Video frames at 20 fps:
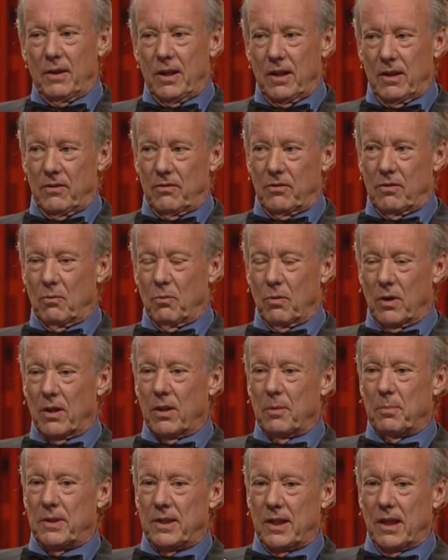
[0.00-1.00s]
is, what are
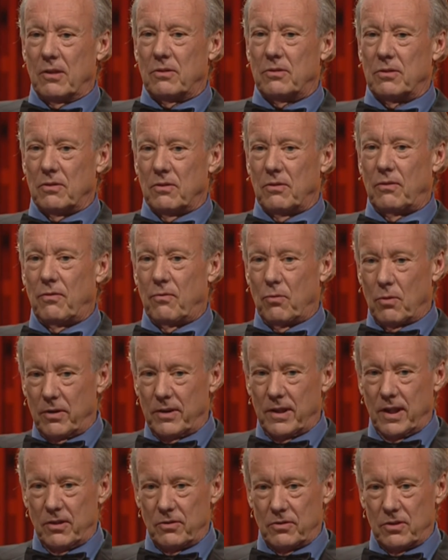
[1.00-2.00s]
the potentials for
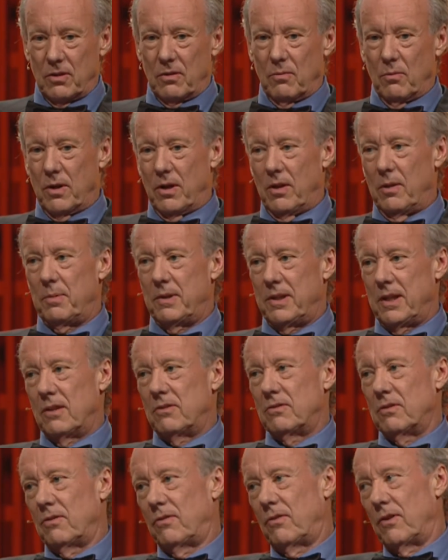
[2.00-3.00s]
danger, what are the
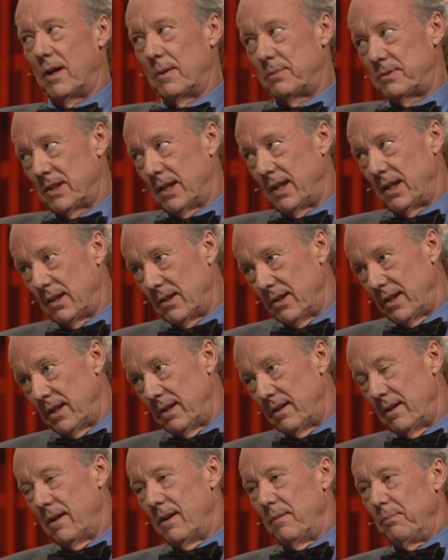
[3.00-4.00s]
potentials for upcycling,
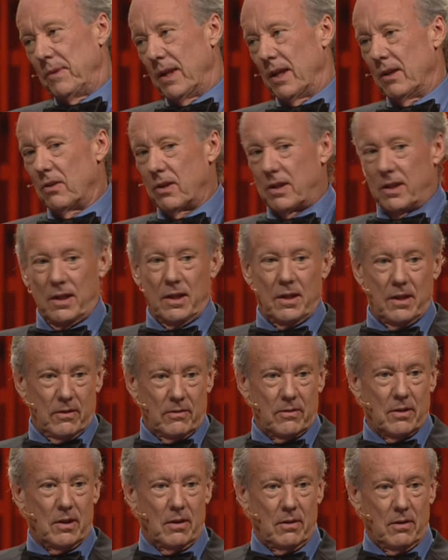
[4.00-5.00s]
and look at it
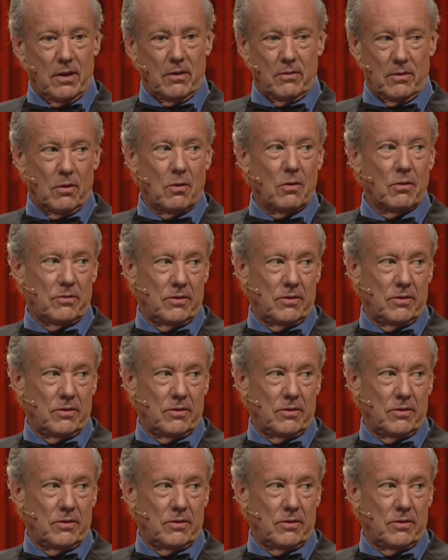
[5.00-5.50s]
as a whole